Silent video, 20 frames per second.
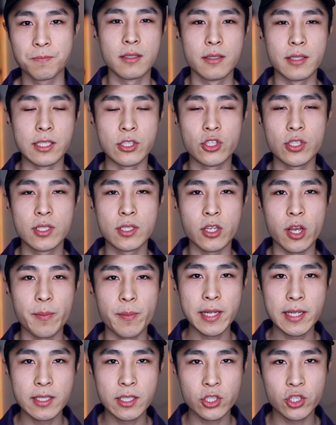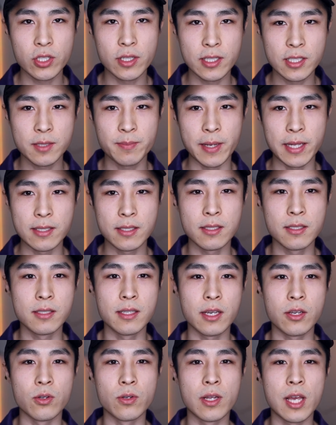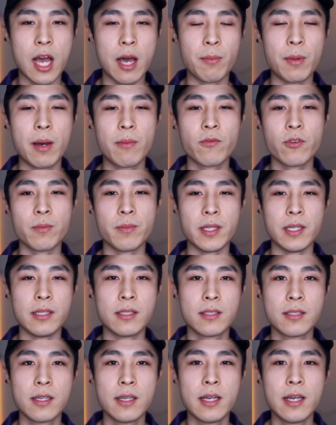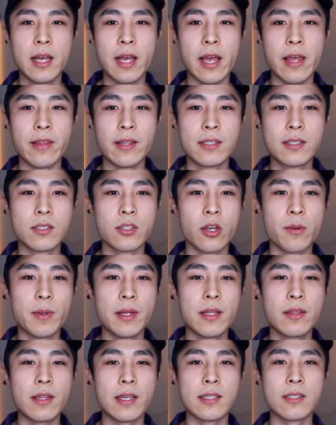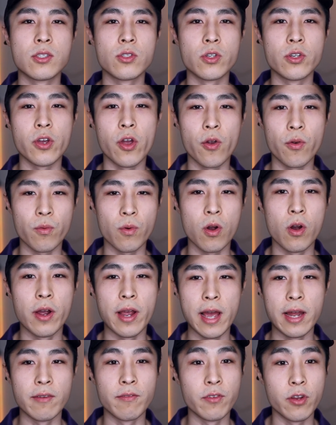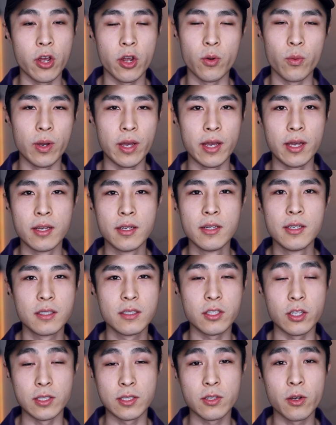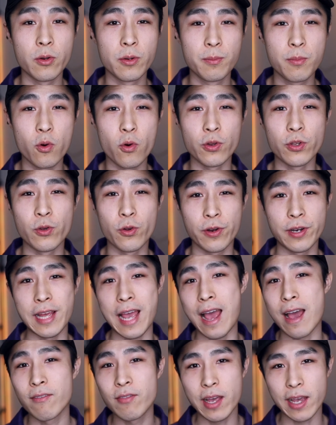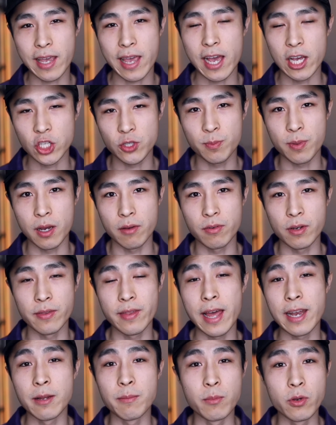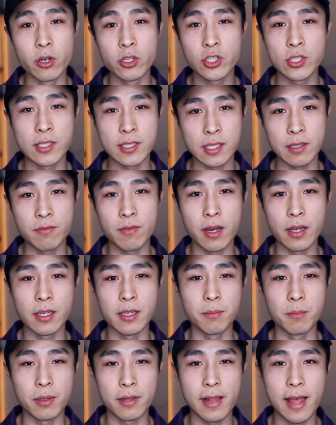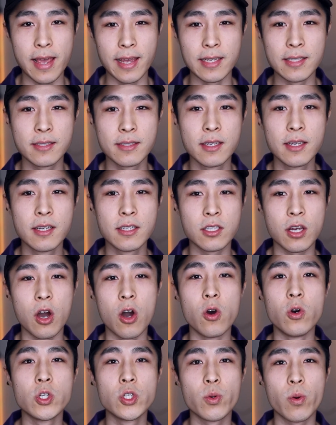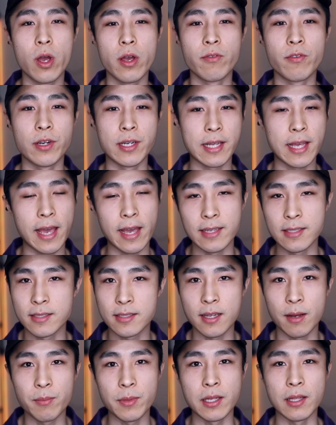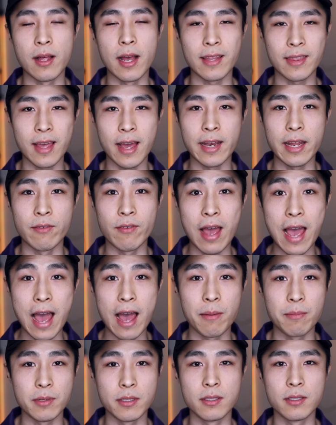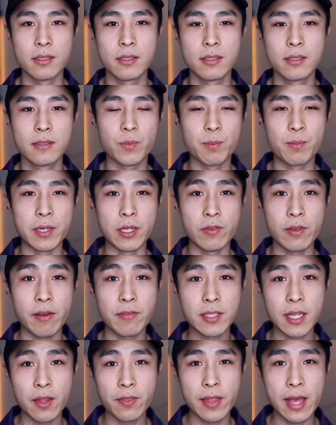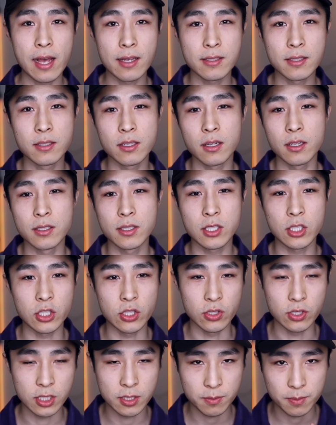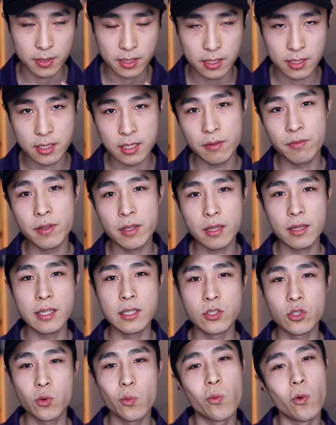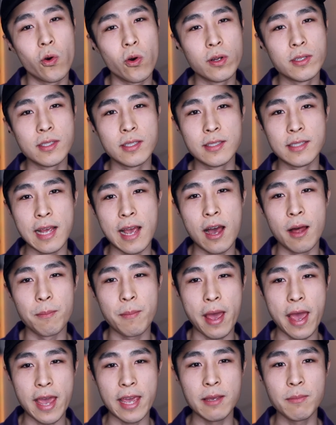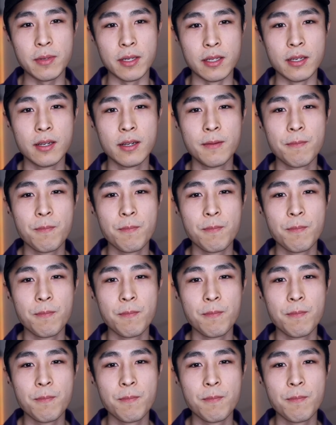There's just so additional expenses that could come up from this, and there's so many things that could go wrong out of nowhere. So it's so important you already have that cash buffer, that emergency fund in place to hold you over in case something like that ever happens. But if you have $10,000 to use specifically towards a down payment,